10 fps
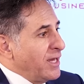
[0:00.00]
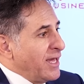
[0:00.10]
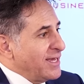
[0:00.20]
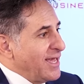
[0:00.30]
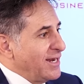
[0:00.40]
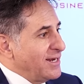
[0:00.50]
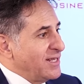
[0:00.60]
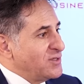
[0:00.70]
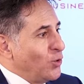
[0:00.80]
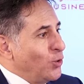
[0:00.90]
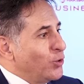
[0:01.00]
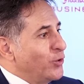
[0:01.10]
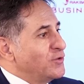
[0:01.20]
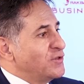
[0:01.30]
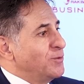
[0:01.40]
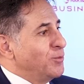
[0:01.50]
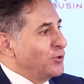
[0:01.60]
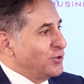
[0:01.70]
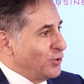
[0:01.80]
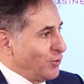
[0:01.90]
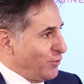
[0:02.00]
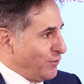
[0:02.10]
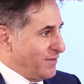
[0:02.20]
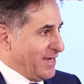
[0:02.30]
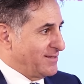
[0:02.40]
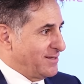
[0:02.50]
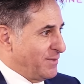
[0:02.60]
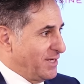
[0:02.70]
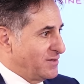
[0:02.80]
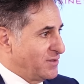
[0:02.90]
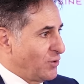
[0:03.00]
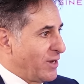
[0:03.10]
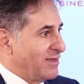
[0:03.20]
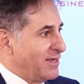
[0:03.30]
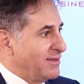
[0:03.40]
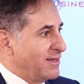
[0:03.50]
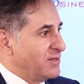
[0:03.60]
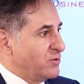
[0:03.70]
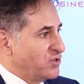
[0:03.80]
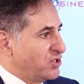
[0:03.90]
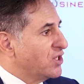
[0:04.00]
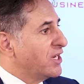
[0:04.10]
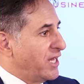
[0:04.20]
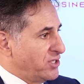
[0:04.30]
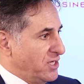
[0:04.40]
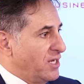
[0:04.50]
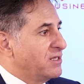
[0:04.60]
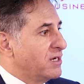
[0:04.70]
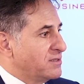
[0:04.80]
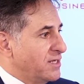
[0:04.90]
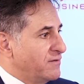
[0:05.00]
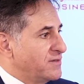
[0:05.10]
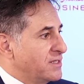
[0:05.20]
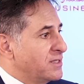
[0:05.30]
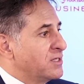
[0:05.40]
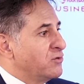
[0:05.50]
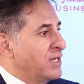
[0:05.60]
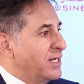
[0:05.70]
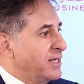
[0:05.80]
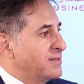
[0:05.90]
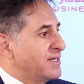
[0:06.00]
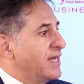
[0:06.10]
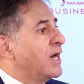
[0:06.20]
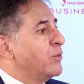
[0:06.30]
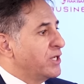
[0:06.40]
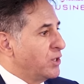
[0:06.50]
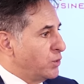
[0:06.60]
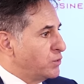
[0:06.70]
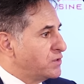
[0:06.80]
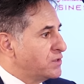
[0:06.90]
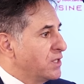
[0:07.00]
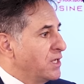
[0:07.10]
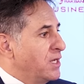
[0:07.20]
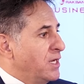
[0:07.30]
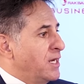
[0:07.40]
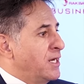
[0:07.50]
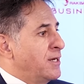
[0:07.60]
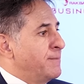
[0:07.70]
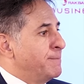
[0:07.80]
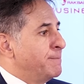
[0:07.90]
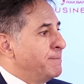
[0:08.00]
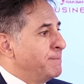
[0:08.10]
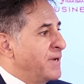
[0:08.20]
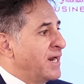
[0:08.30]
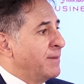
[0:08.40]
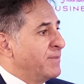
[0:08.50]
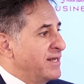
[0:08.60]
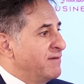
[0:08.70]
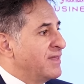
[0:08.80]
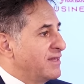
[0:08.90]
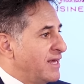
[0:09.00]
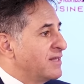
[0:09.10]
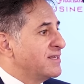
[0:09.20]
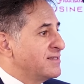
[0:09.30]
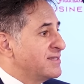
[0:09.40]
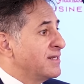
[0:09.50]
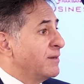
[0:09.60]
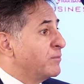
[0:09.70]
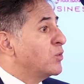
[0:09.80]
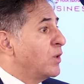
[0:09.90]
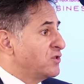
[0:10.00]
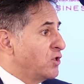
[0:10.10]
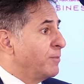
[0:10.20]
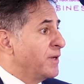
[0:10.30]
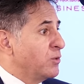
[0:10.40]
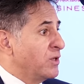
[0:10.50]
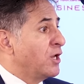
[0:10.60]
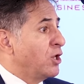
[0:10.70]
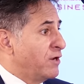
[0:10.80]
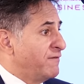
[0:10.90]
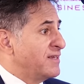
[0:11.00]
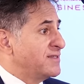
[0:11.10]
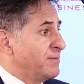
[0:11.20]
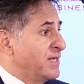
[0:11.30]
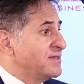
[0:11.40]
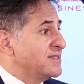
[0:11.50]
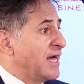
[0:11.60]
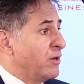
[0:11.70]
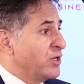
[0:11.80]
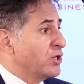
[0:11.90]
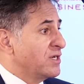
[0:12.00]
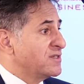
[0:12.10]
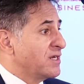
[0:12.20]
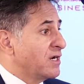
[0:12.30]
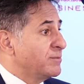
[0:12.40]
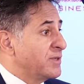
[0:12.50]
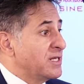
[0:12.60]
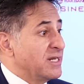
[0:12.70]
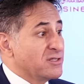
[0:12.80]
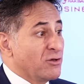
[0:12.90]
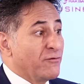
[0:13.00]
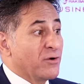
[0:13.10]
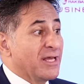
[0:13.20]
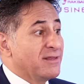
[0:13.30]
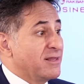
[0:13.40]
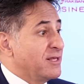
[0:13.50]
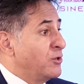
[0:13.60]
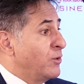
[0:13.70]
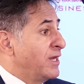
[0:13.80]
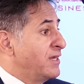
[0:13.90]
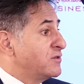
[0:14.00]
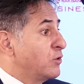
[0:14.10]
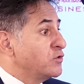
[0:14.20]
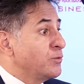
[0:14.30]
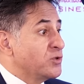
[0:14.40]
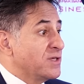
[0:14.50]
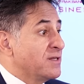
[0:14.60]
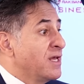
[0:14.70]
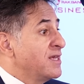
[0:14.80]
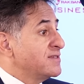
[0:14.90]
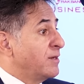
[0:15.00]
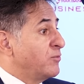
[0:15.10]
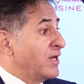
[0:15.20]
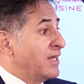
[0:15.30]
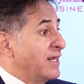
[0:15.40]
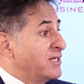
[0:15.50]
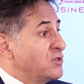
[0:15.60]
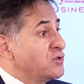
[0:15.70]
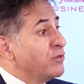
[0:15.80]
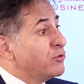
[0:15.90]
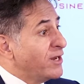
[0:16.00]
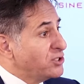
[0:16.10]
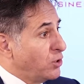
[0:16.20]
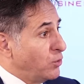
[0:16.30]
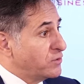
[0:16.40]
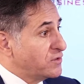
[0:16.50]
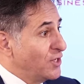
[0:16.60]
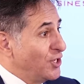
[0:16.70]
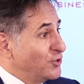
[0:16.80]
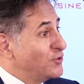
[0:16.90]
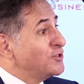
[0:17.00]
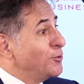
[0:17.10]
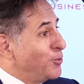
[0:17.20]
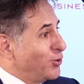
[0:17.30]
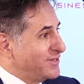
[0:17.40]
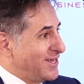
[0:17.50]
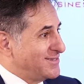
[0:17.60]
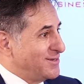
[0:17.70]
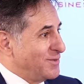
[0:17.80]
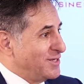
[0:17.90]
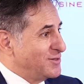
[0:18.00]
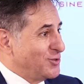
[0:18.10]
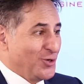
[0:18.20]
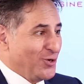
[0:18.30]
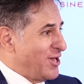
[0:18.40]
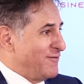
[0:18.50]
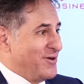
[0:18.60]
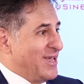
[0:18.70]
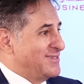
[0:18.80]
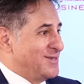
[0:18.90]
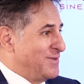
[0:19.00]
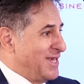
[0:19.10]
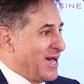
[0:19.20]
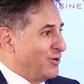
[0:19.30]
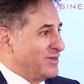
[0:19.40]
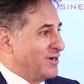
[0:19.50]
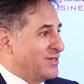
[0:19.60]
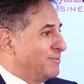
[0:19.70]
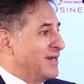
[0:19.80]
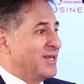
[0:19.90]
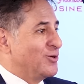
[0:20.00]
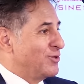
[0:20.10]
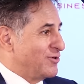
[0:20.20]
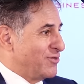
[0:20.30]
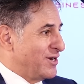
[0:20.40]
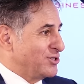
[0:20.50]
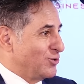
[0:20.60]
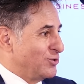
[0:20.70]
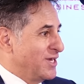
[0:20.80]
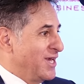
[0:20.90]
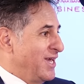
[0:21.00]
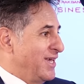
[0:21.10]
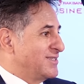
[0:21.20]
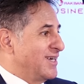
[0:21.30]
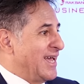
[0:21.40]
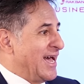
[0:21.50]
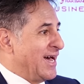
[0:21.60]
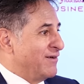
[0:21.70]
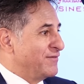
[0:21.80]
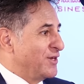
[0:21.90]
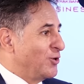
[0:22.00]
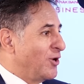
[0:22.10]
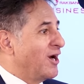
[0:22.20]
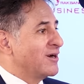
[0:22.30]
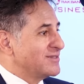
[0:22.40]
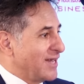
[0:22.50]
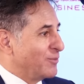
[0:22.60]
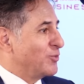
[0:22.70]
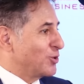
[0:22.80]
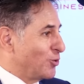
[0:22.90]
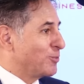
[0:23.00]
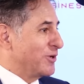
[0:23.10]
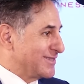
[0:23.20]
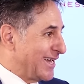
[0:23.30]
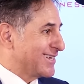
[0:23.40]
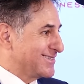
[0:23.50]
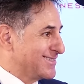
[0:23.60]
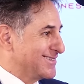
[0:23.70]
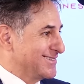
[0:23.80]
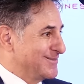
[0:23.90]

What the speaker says: again, it's all going to support the growth of the SMEs. So I think that you've just got to educate ourselves and really see how it goes But I believe that that is the number one topic with a lot of SMEs, is how they're going to start. But let's not forget that the UAE is also putting some regulations on thresholds to support SMEs. So not every SME out there, depending on their threshold, is going to have, you know, a hard time with corporate tax.